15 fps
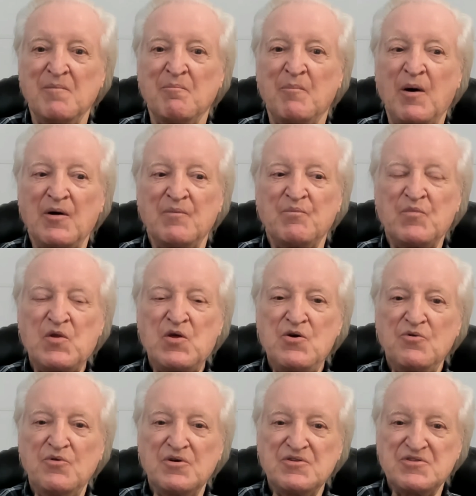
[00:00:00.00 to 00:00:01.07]
But
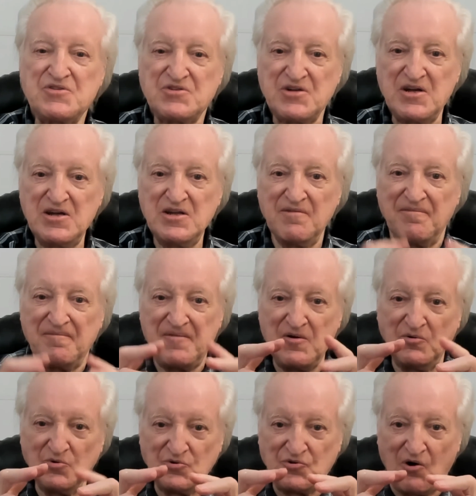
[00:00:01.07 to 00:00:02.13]
you could see the
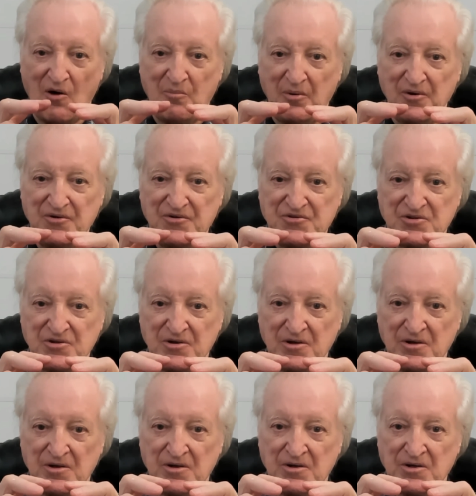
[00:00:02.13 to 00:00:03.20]
fuel droplets
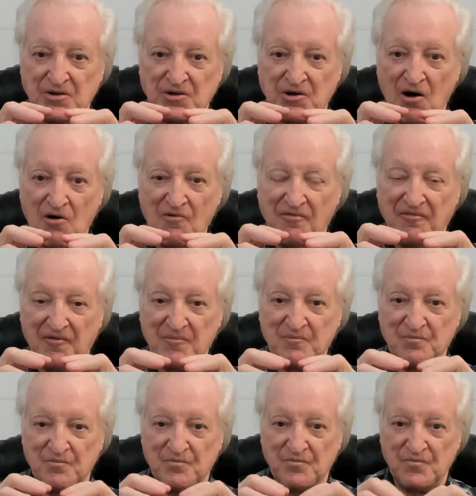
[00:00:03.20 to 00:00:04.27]
go
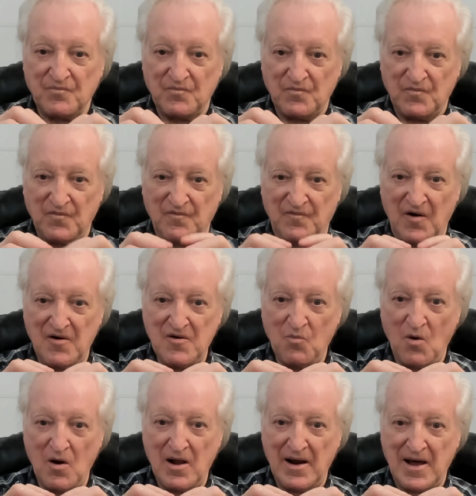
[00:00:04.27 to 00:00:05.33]
from very
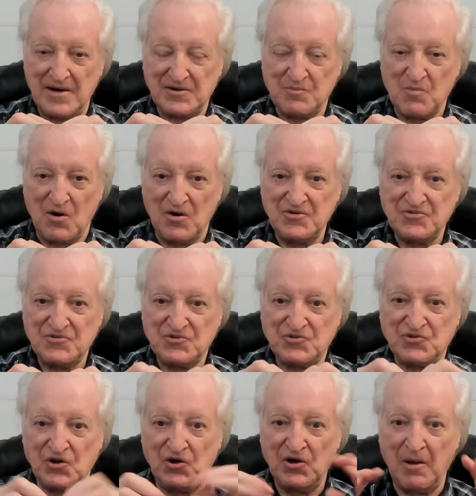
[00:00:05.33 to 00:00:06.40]
well atomized
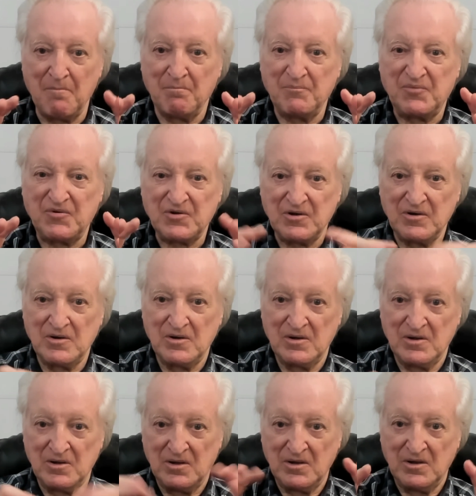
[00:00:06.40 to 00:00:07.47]
to lumps,
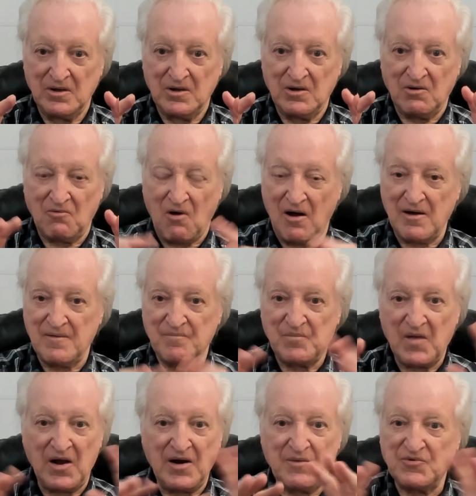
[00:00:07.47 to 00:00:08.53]
right?
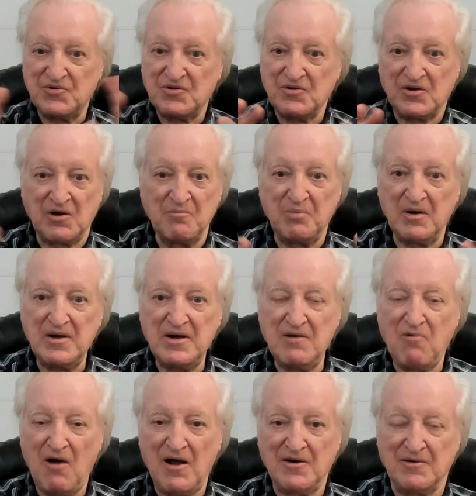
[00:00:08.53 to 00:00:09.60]
And it was completely
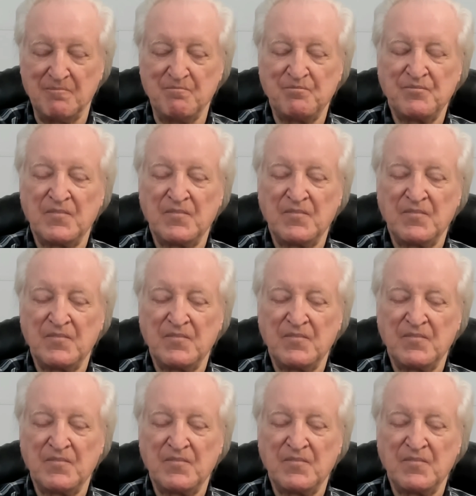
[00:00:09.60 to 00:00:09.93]
random.